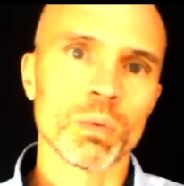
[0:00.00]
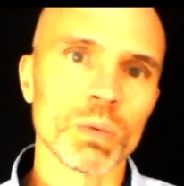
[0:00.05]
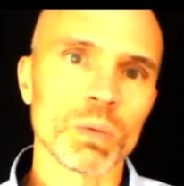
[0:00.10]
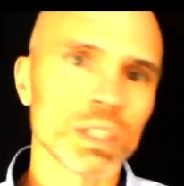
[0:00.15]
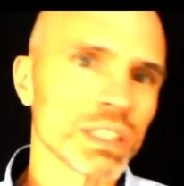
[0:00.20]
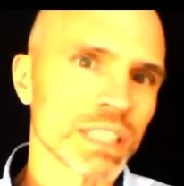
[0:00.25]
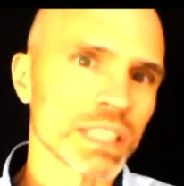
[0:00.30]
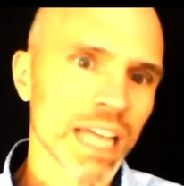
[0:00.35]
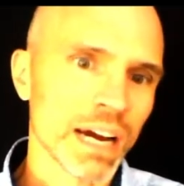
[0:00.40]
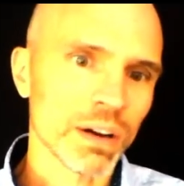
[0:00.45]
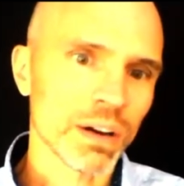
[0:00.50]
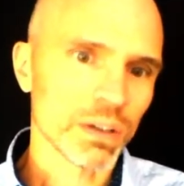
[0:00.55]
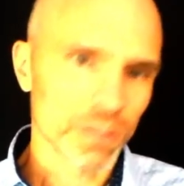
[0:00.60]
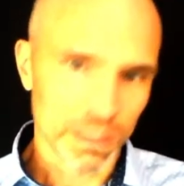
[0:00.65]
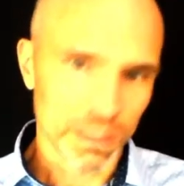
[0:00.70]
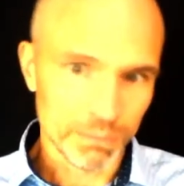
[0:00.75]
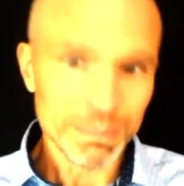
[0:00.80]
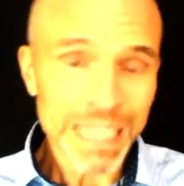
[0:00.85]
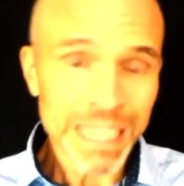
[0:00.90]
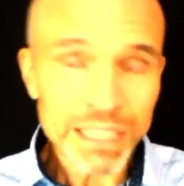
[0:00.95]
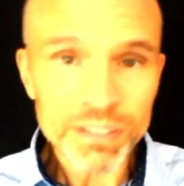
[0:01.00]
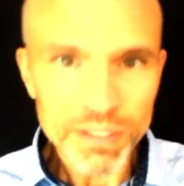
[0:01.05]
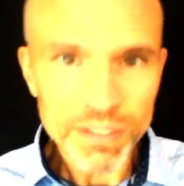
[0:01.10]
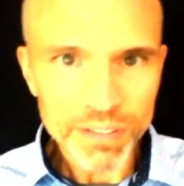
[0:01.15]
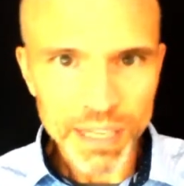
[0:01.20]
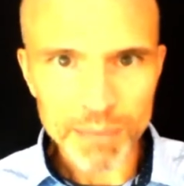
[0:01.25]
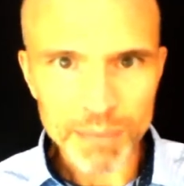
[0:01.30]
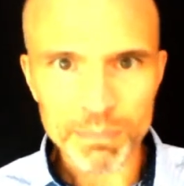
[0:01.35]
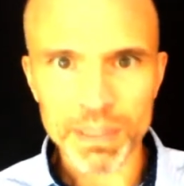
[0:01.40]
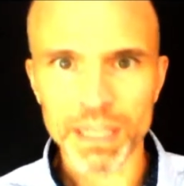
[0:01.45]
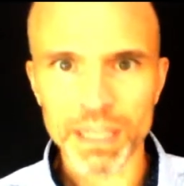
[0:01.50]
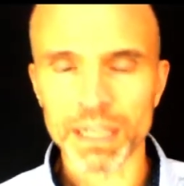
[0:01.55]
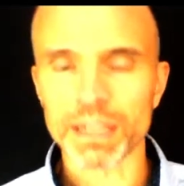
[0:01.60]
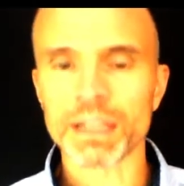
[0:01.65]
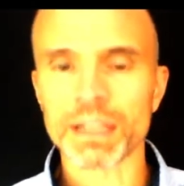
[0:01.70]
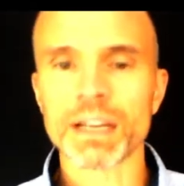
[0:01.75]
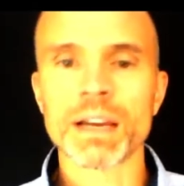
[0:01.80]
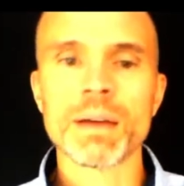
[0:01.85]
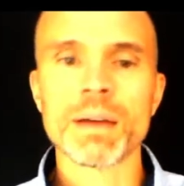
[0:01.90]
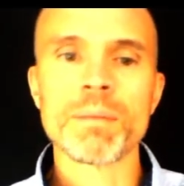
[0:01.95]
It means the same
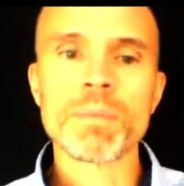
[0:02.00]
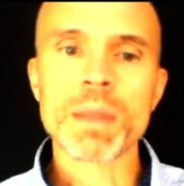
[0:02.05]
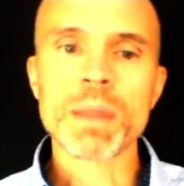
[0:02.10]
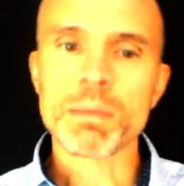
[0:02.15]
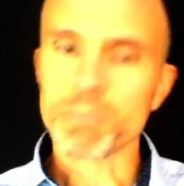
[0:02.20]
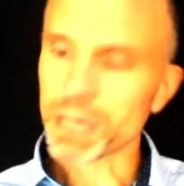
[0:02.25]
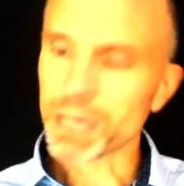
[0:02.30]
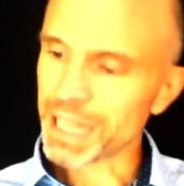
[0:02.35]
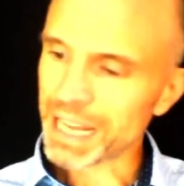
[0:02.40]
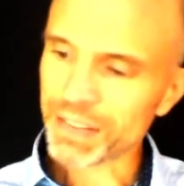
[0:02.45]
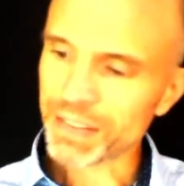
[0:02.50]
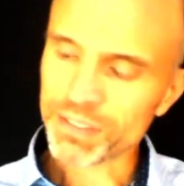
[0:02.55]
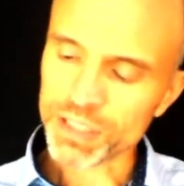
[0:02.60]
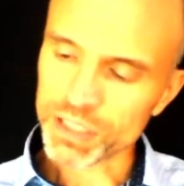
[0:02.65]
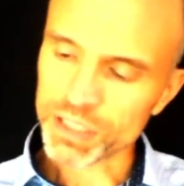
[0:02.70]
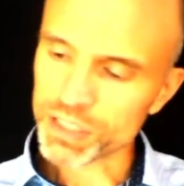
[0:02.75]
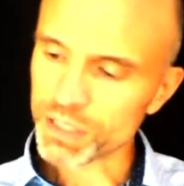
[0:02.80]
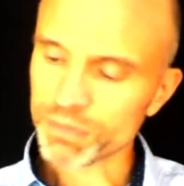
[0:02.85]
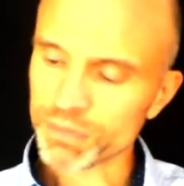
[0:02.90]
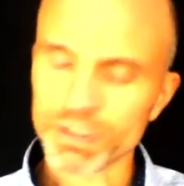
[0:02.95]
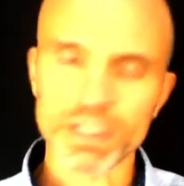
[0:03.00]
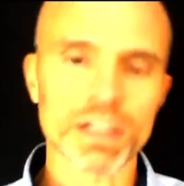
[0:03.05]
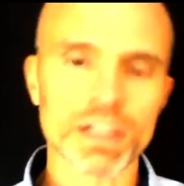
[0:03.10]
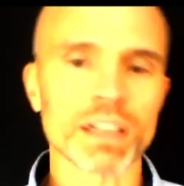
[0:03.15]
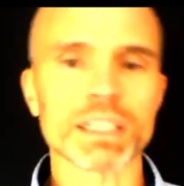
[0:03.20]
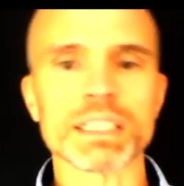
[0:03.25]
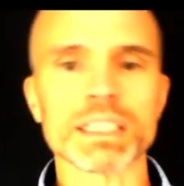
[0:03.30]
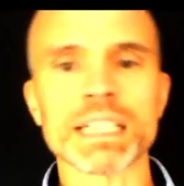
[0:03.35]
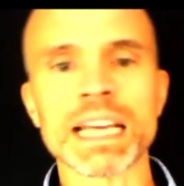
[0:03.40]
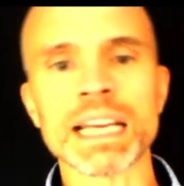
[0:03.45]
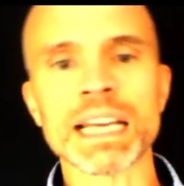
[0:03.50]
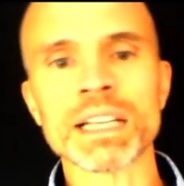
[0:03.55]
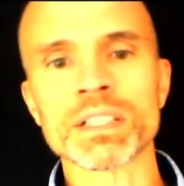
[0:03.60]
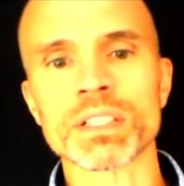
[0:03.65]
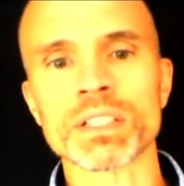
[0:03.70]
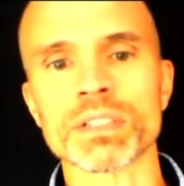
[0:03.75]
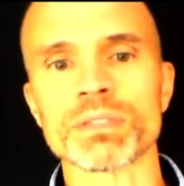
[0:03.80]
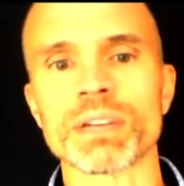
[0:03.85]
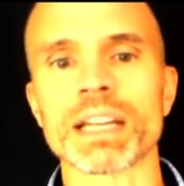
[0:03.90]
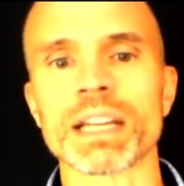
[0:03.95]
thing, but it has such different
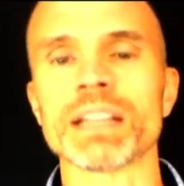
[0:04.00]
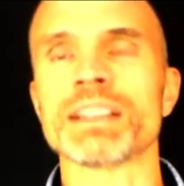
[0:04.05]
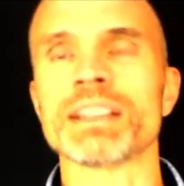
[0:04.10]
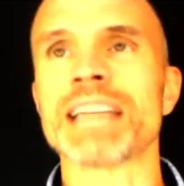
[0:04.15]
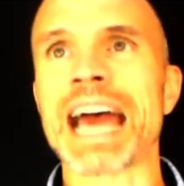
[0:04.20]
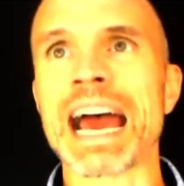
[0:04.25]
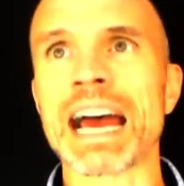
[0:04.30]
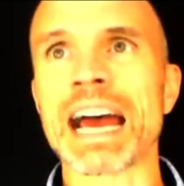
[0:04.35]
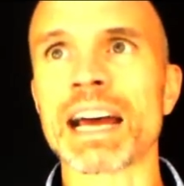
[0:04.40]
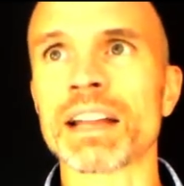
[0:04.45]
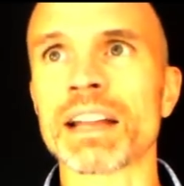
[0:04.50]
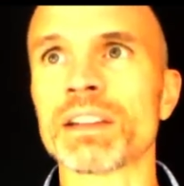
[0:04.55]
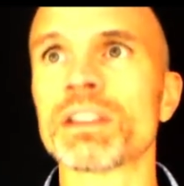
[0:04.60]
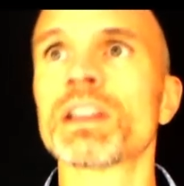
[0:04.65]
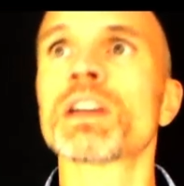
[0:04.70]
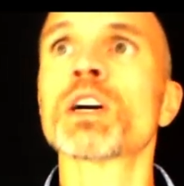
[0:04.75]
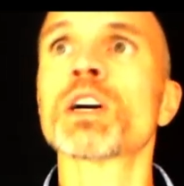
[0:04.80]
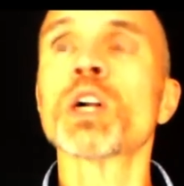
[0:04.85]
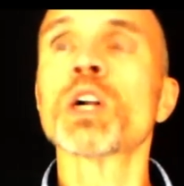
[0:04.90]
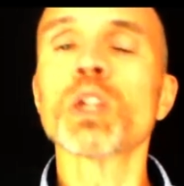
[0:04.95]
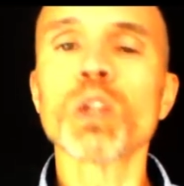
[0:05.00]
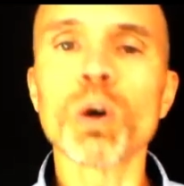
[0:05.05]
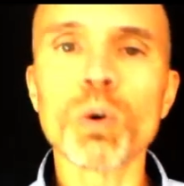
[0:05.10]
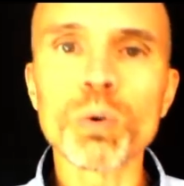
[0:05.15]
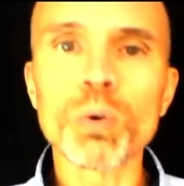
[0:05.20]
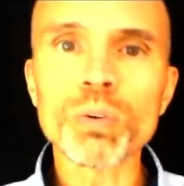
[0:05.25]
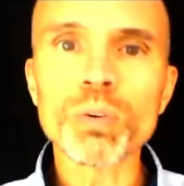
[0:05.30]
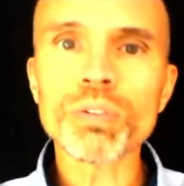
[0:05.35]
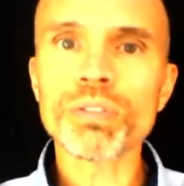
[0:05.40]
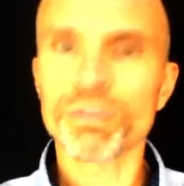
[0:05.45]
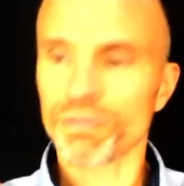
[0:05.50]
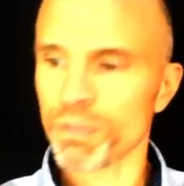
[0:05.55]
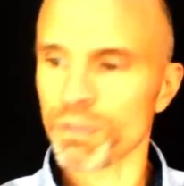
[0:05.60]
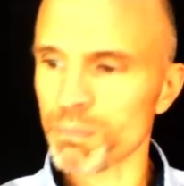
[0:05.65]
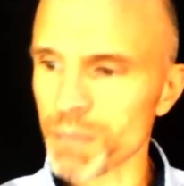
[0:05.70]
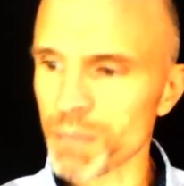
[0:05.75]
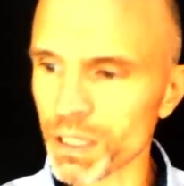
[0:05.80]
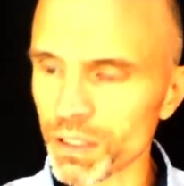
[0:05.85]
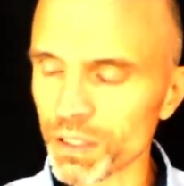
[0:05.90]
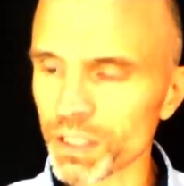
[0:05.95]
connotations, right? Dad, close,
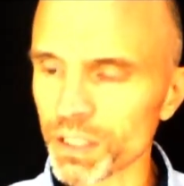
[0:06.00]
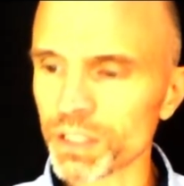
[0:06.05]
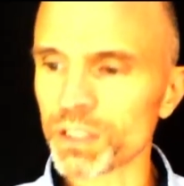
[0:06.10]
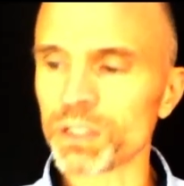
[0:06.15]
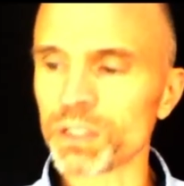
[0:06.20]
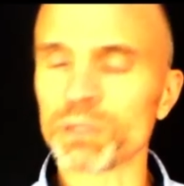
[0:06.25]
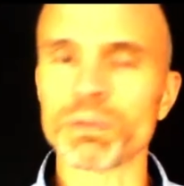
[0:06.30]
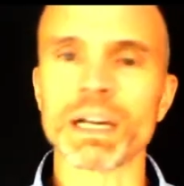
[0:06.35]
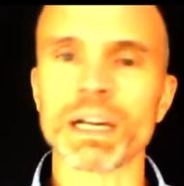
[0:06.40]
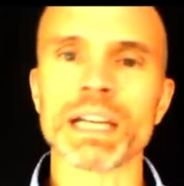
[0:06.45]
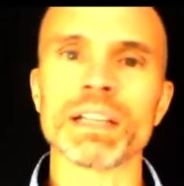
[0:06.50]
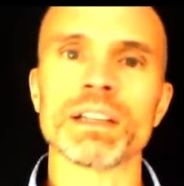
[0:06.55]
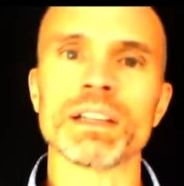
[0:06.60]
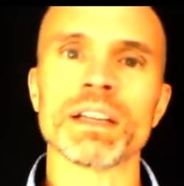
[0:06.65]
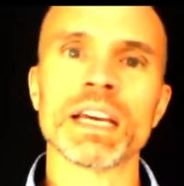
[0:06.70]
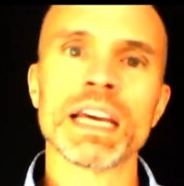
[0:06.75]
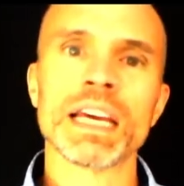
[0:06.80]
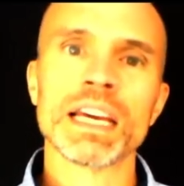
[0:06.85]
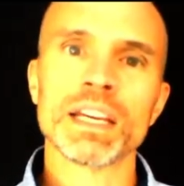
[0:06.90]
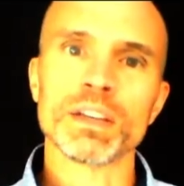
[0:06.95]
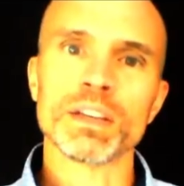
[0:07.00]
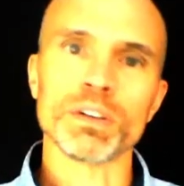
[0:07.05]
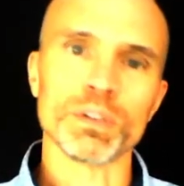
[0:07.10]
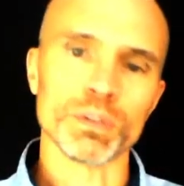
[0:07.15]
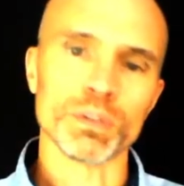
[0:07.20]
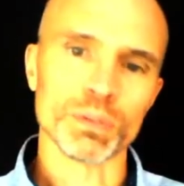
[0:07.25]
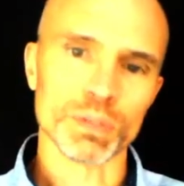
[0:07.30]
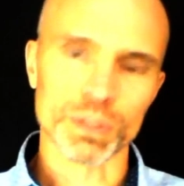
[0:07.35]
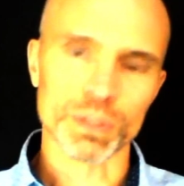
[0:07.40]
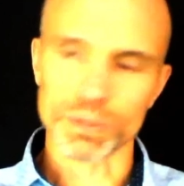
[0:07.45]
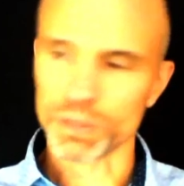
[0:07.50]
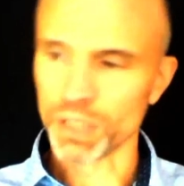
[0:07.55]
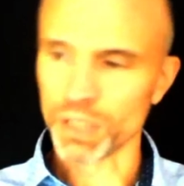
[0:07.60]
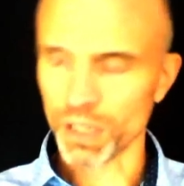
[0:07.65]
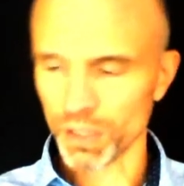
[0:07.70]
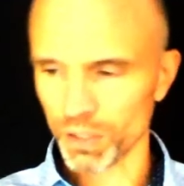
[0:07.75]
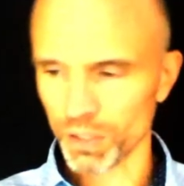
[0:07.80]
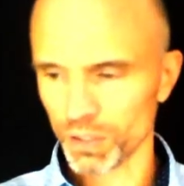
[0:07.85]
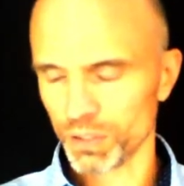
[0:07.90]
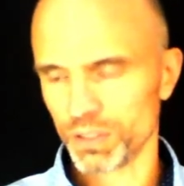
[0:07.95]
familial, right? You
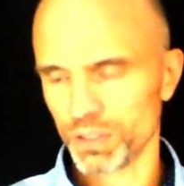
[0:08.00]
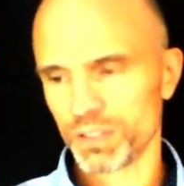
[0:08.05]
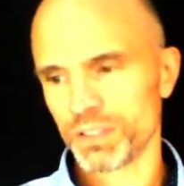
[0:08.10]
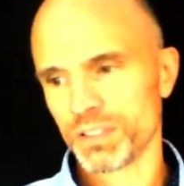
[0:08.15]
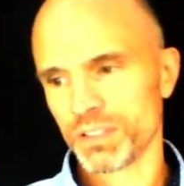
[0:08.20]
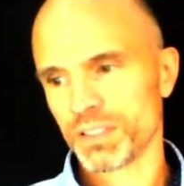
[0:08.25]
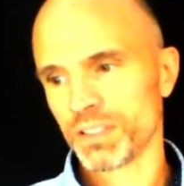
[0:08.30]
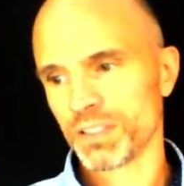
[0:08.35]
call